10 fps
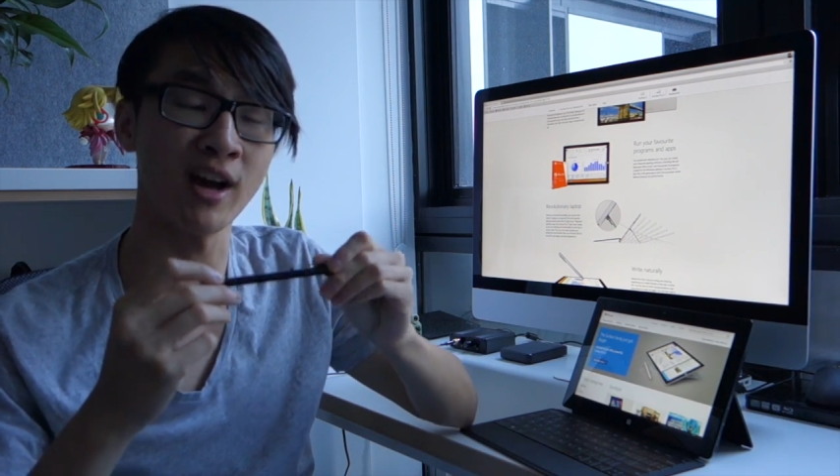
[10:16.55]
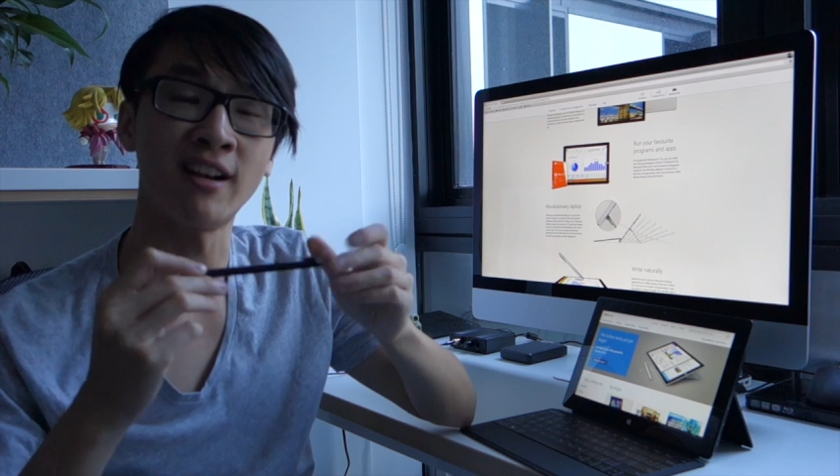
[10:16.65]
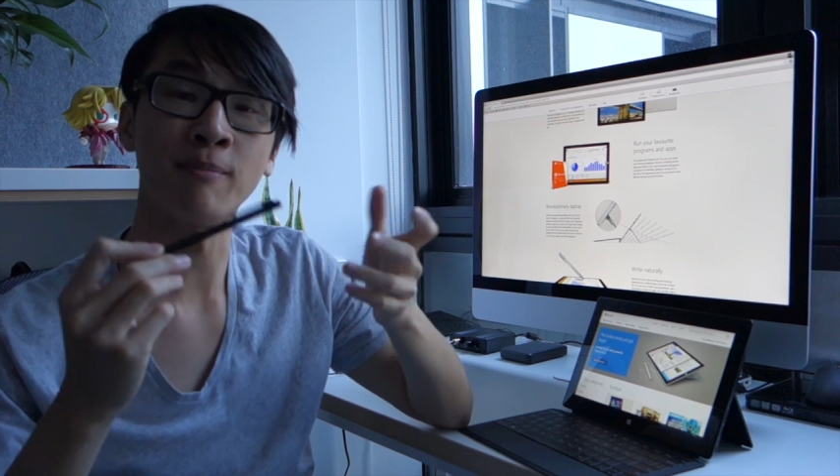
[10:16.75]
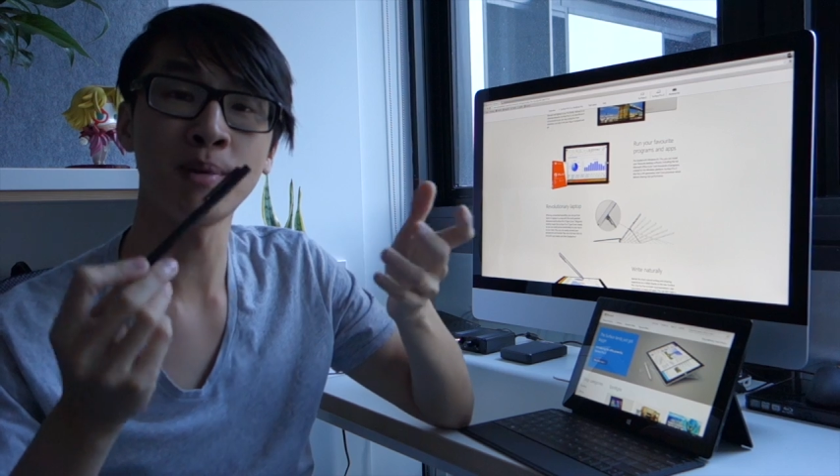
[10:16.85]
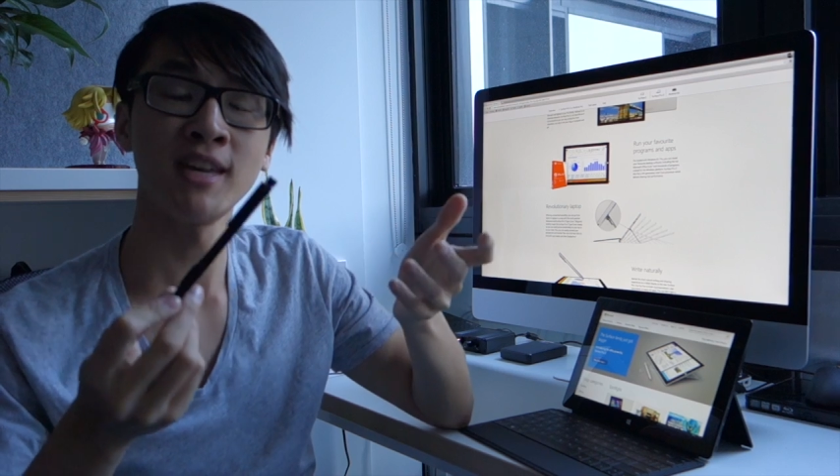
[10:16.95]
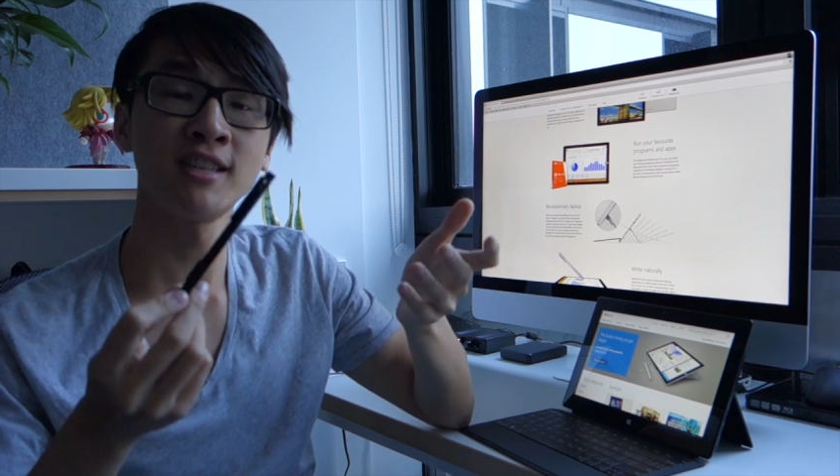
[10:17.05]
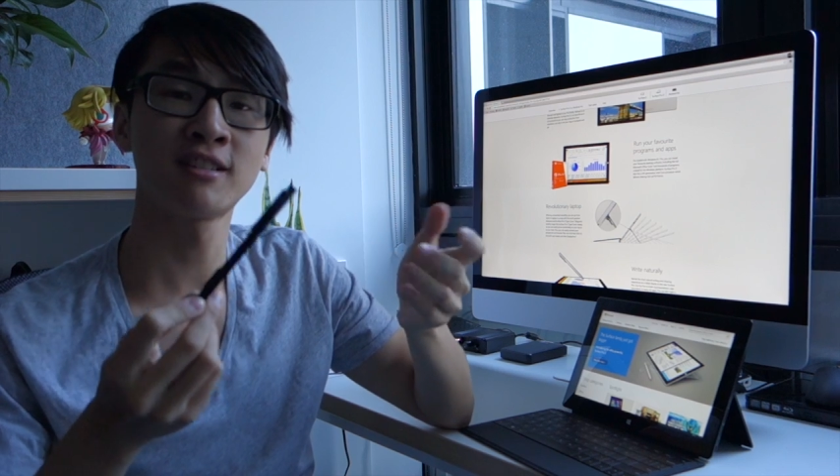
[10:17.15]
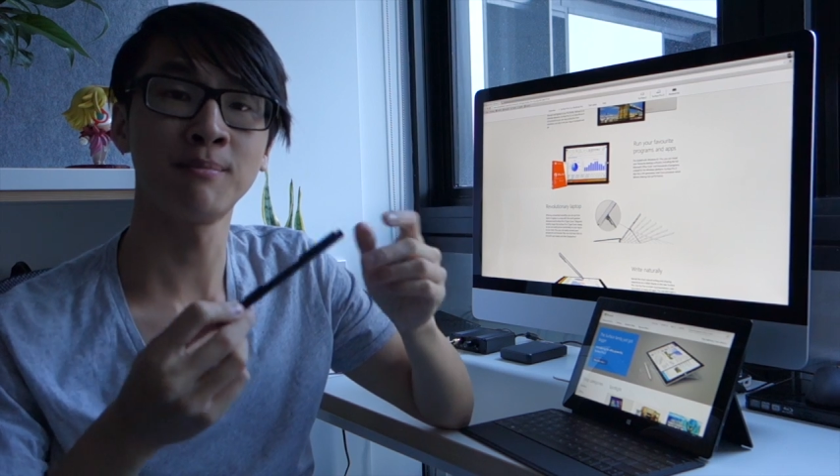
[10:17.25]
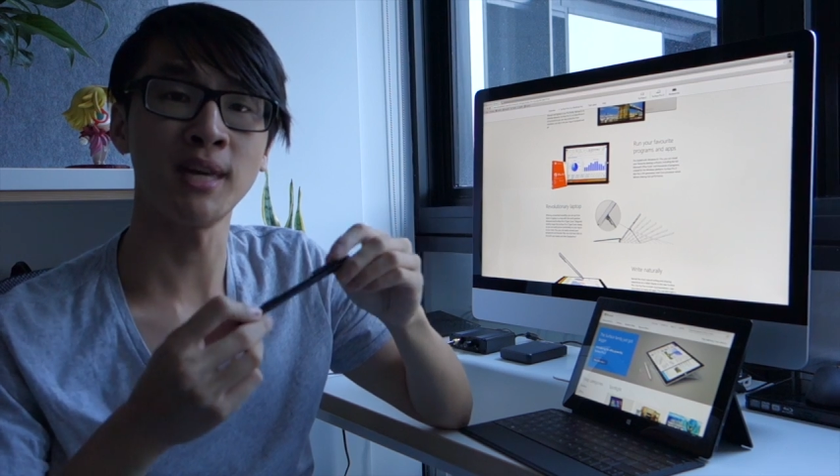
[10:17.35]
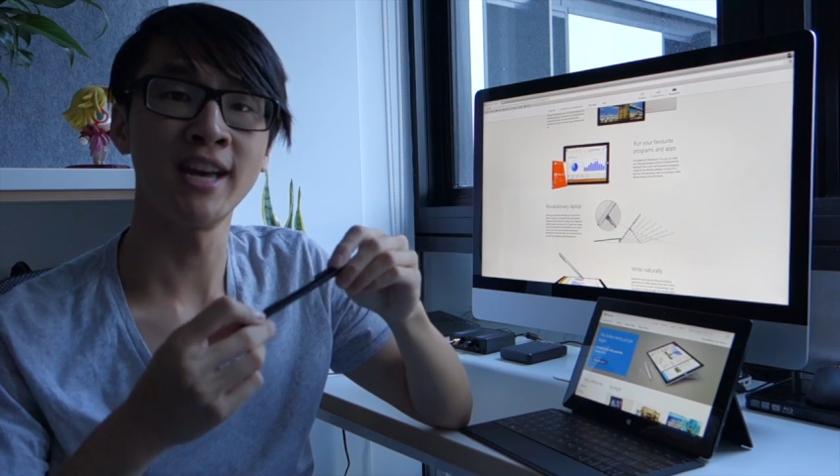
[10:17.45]
and it appears
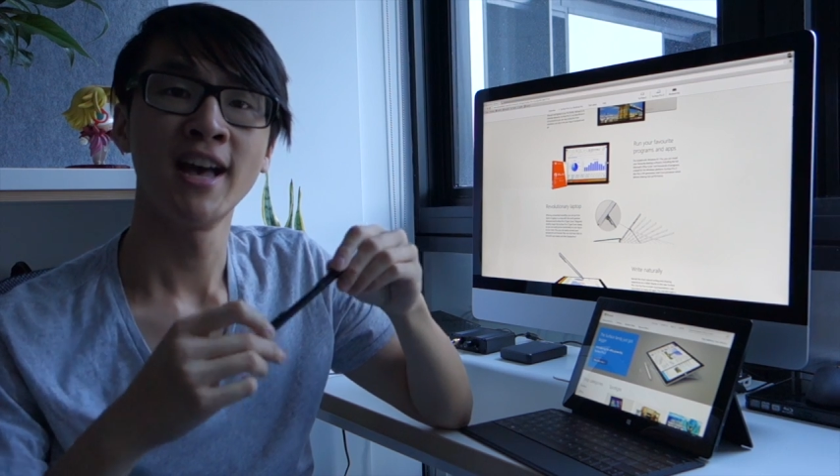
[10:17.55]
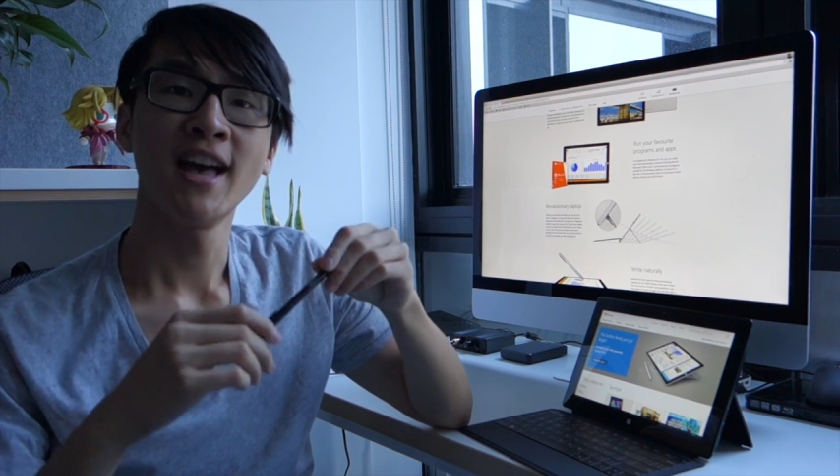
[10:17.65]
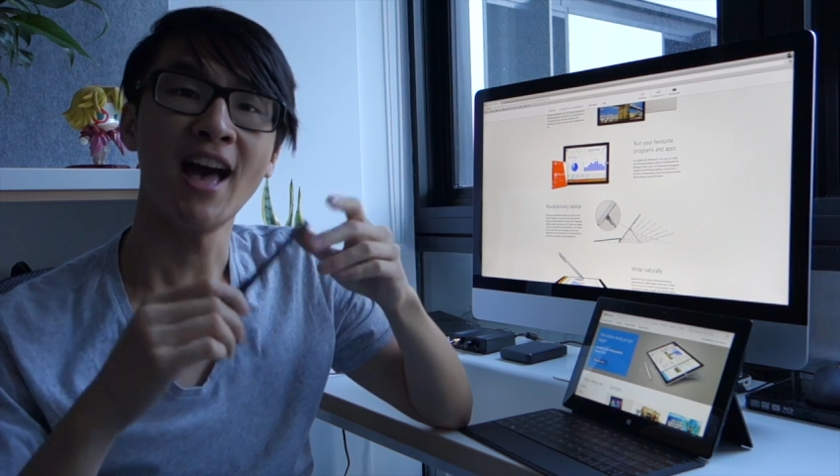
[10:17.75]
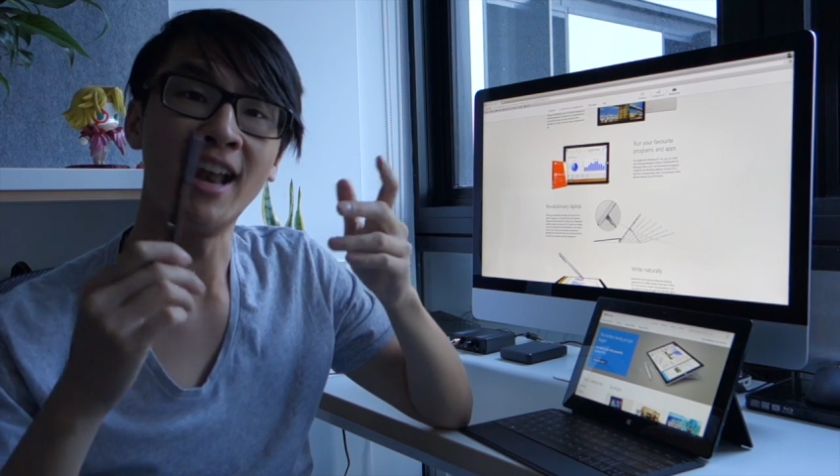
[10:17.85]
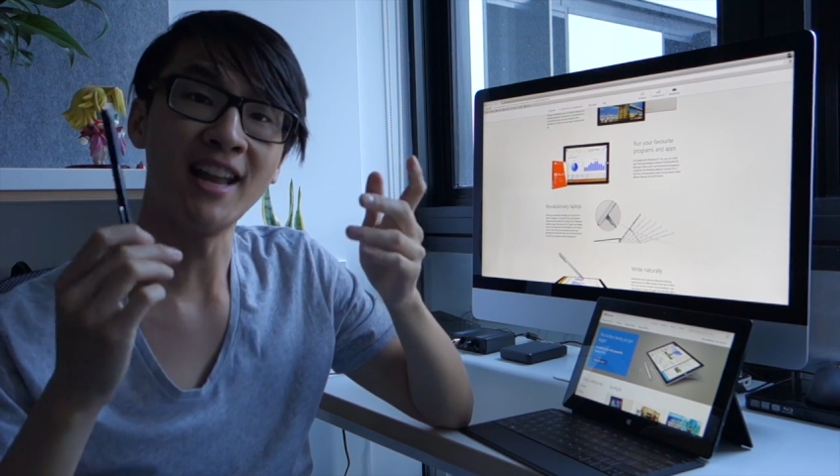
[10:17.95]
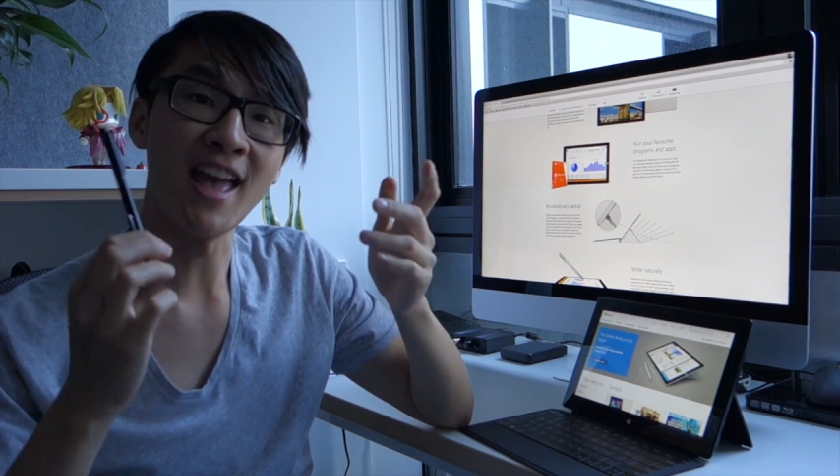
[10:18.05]
to be an